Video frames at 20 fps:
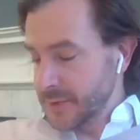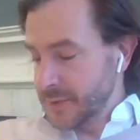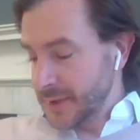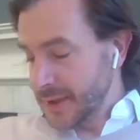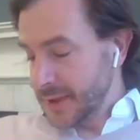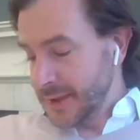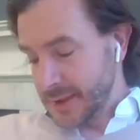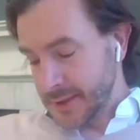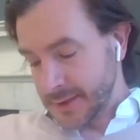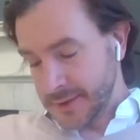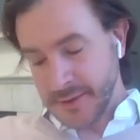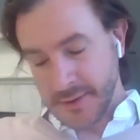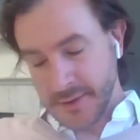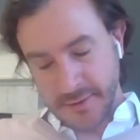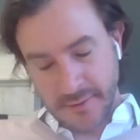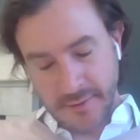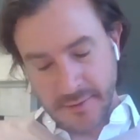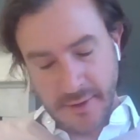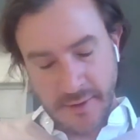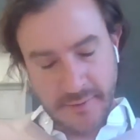need
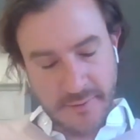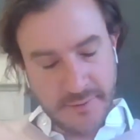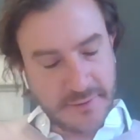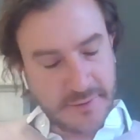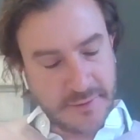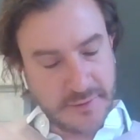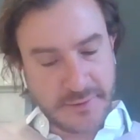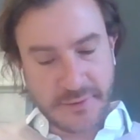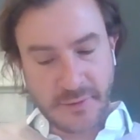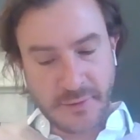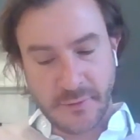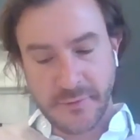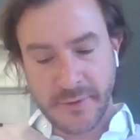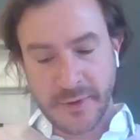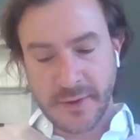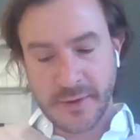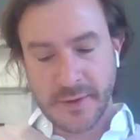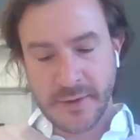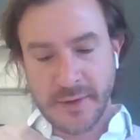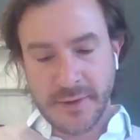and
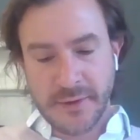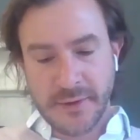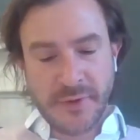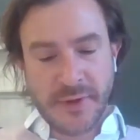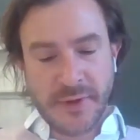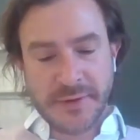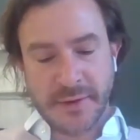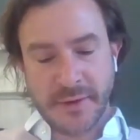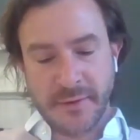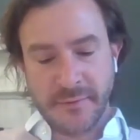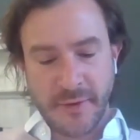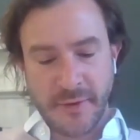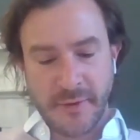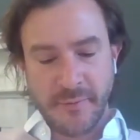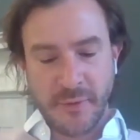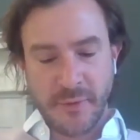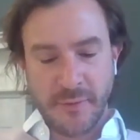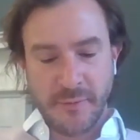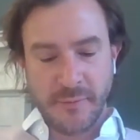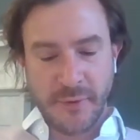solving and addressing a very
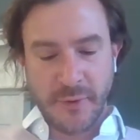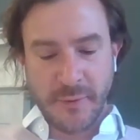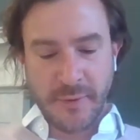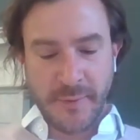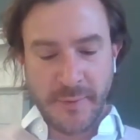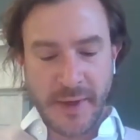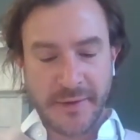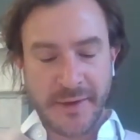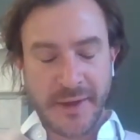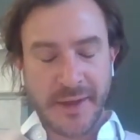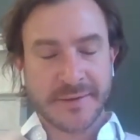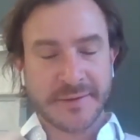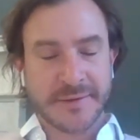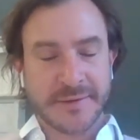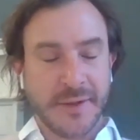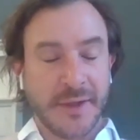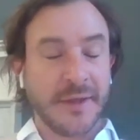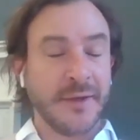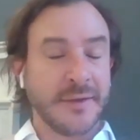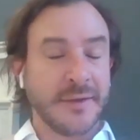important problem out there.
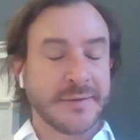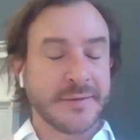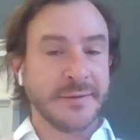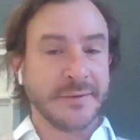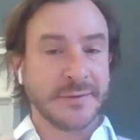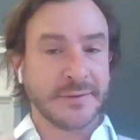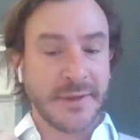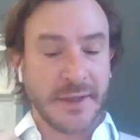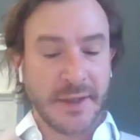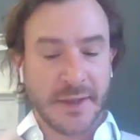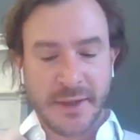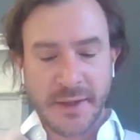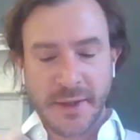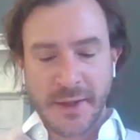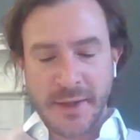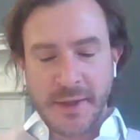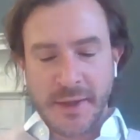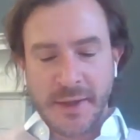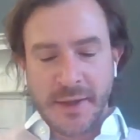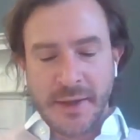I know it's not
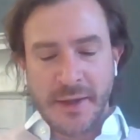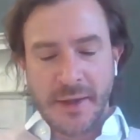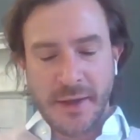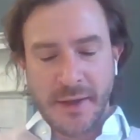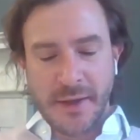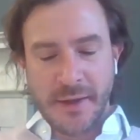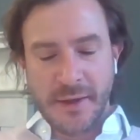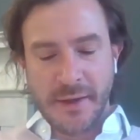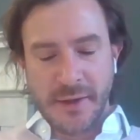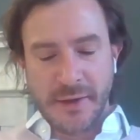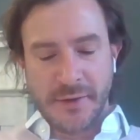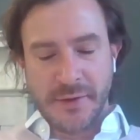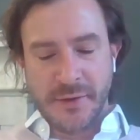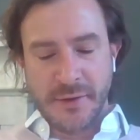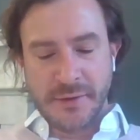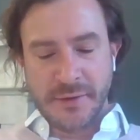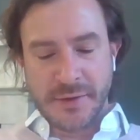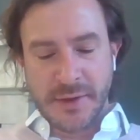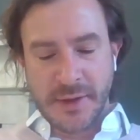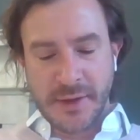a
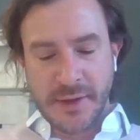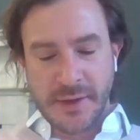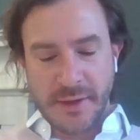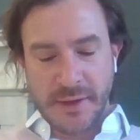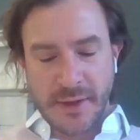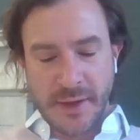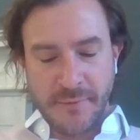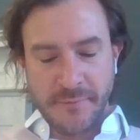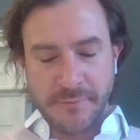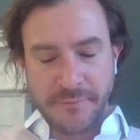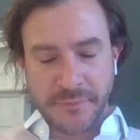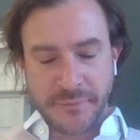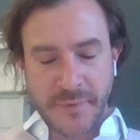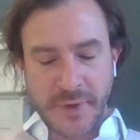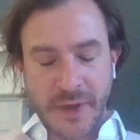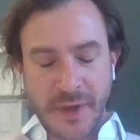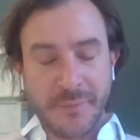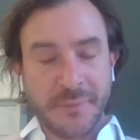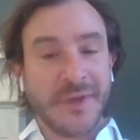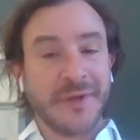hugely
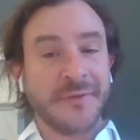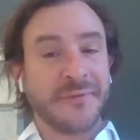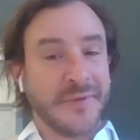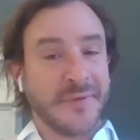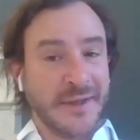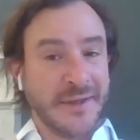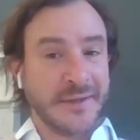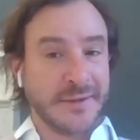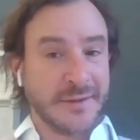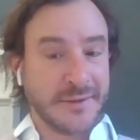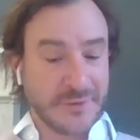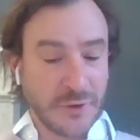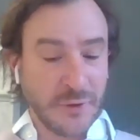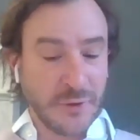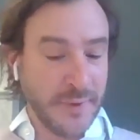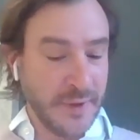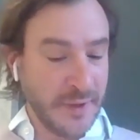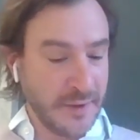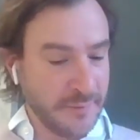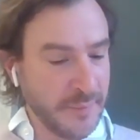uplifting
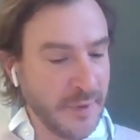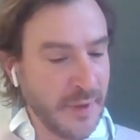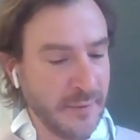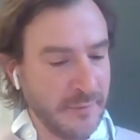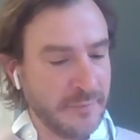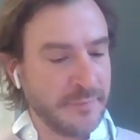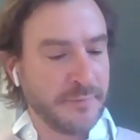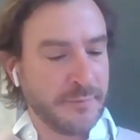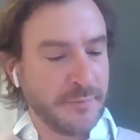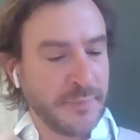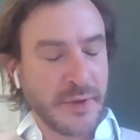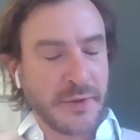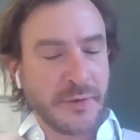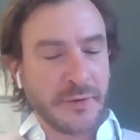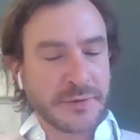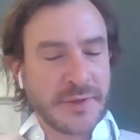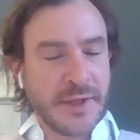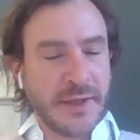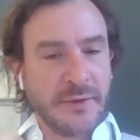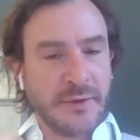topic, but by
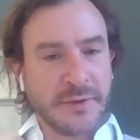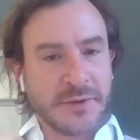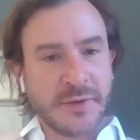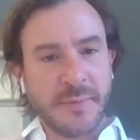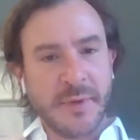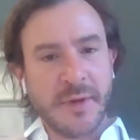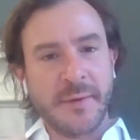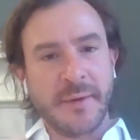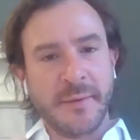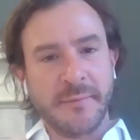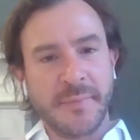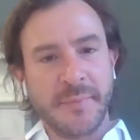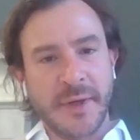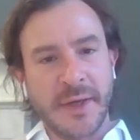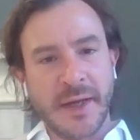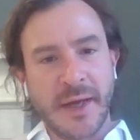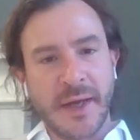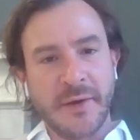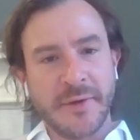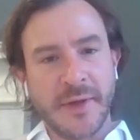your technology
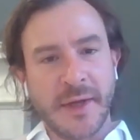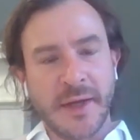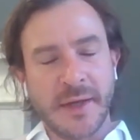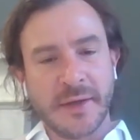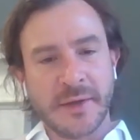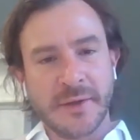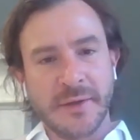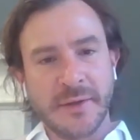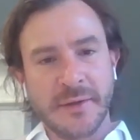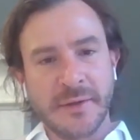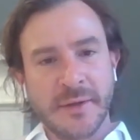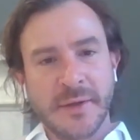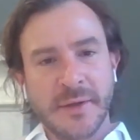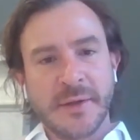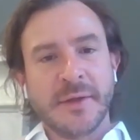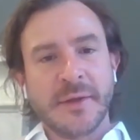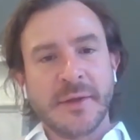being out there, it can